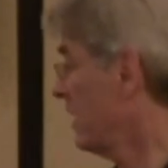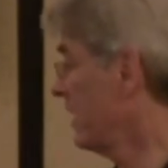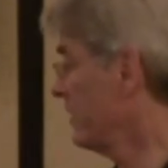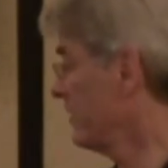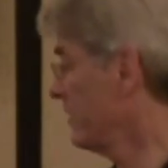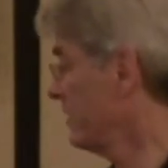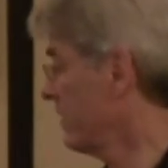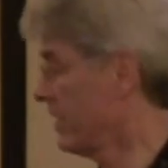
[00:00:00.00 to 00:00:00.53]
are,
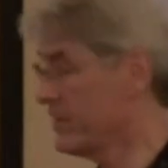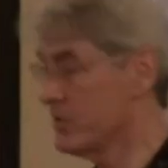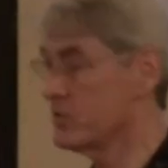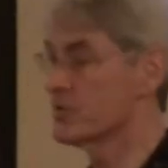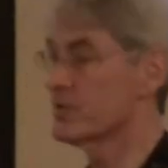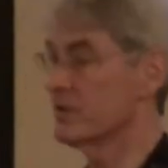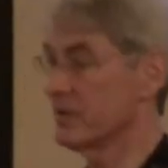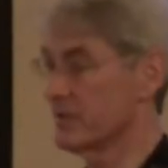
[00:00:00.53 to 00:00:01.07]
are,
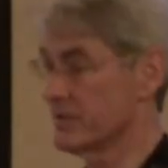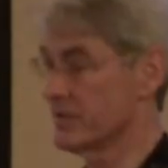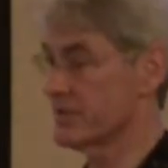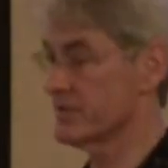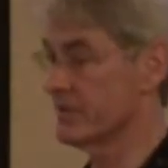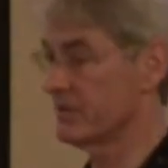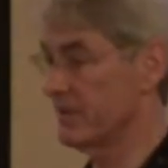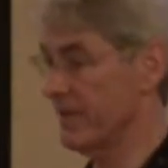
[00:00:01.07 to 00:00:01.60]
you still, is it
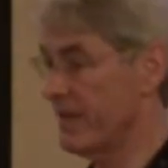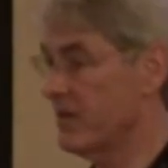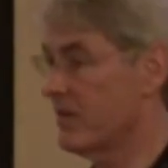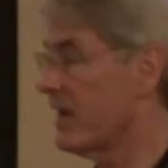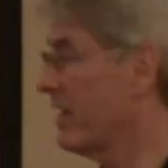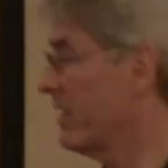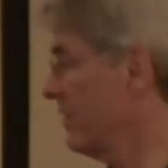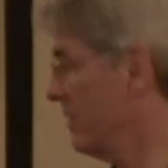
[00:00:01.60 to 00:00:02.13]
still
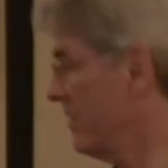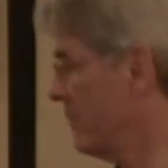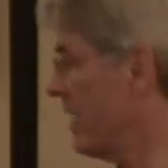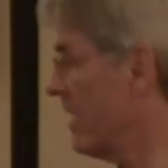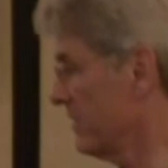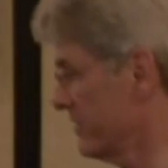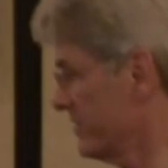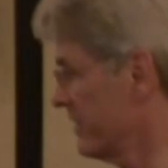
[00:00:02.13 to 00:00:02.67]
ARI
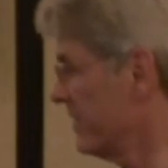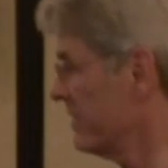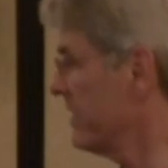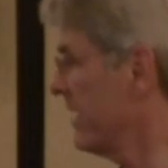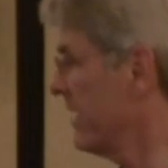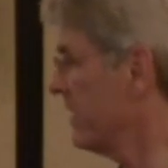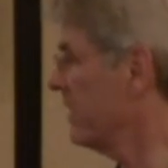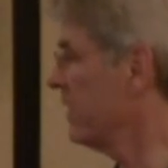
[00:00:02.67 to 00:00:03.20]
policy
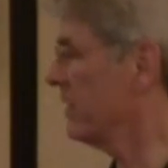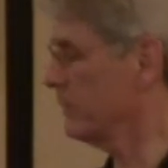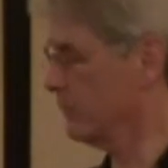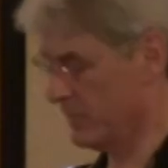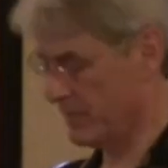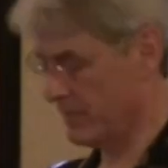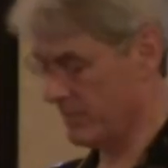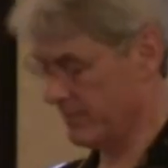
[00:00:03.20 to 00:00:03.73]
that
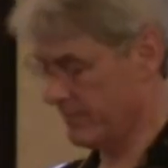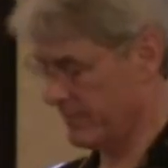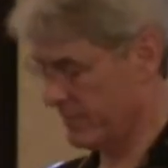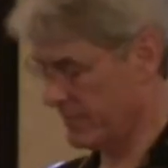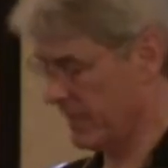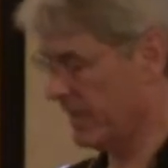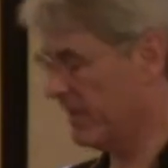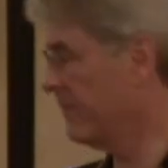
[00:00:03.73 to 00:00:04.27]

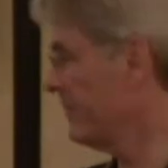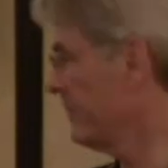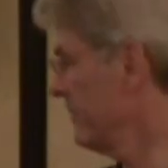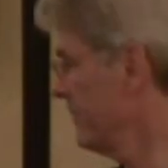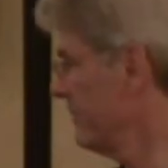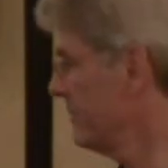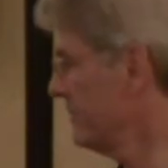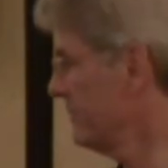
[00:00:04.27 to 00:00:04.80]
um,
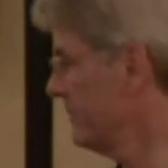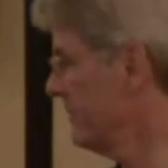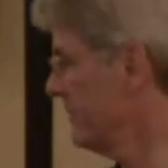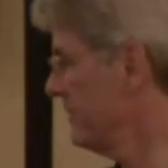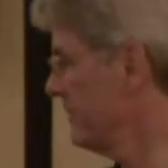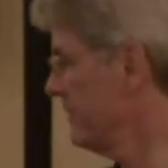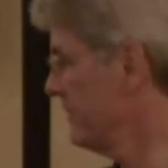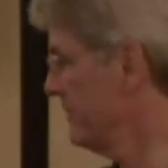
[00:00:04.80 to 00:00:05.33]

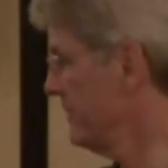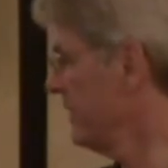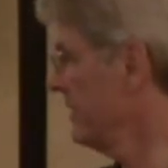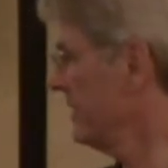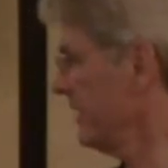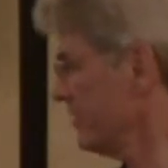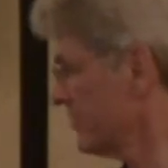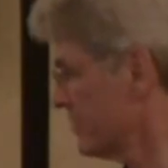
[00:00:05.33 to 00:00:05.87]

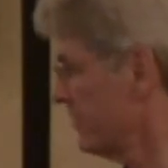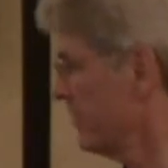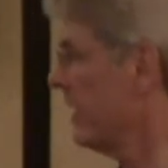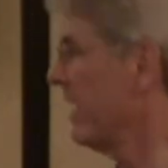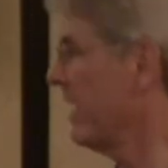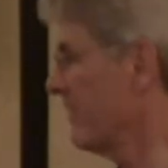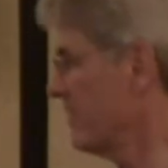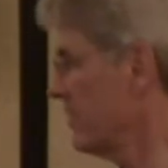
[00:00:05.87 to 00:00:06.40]
the Institute
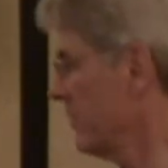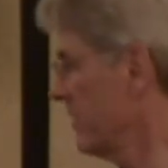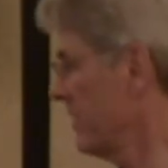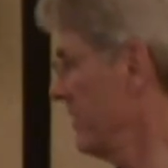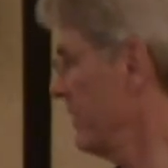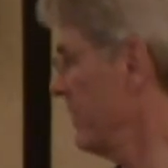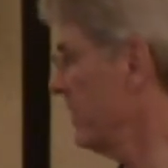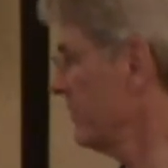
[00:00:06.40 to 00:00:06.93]
and
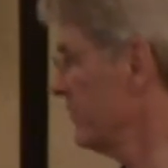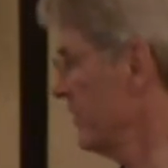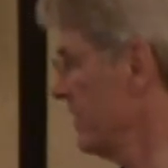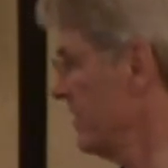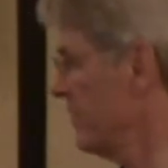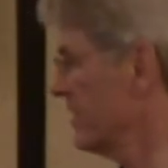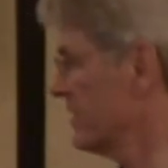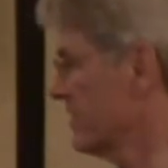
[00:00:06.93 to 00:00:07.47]
everyone involved
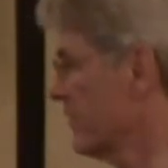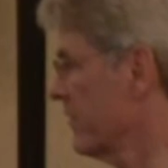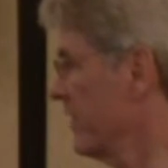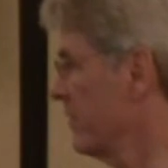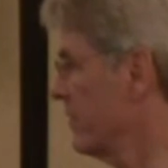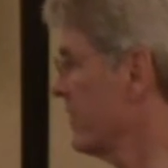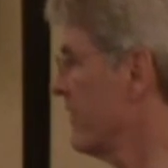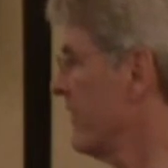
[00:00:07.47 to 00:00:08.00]
with it must
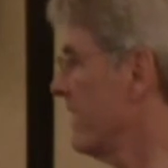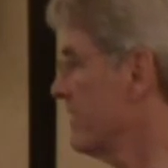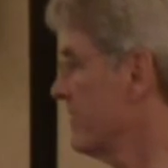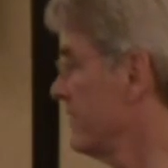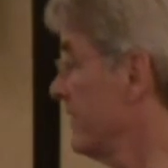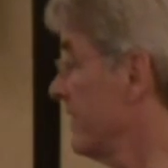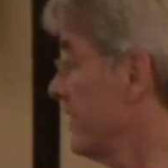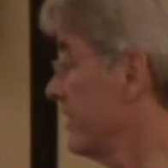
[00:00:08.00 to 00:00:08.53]
agree with
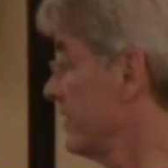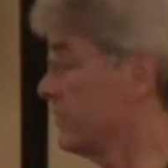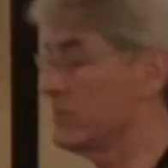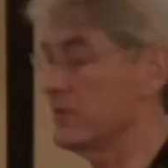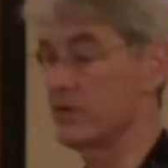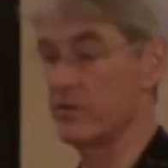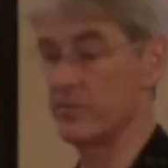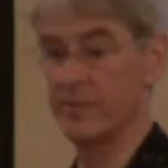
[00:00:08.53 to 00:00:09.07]
fact and value?
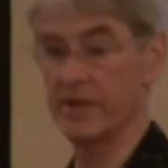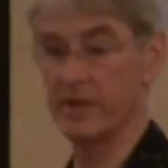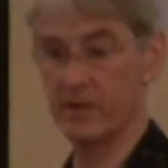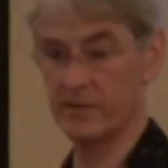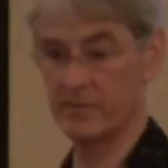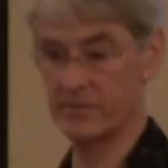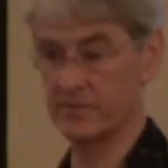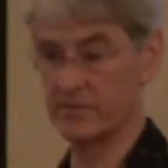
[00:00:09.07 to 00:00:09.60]
Leonard
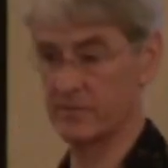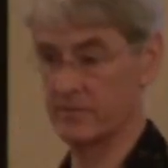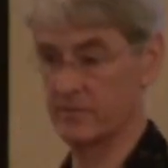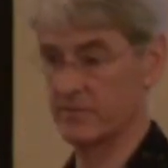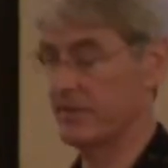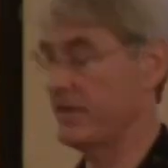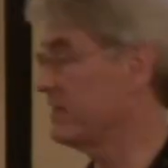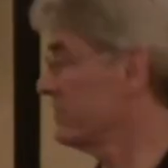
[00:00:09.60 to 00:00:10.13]
Peikoff's
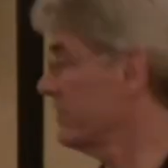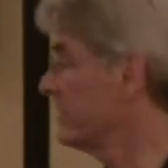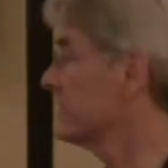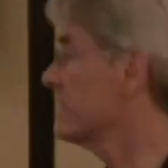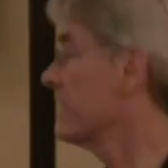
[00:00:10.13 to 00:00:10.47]
answer, and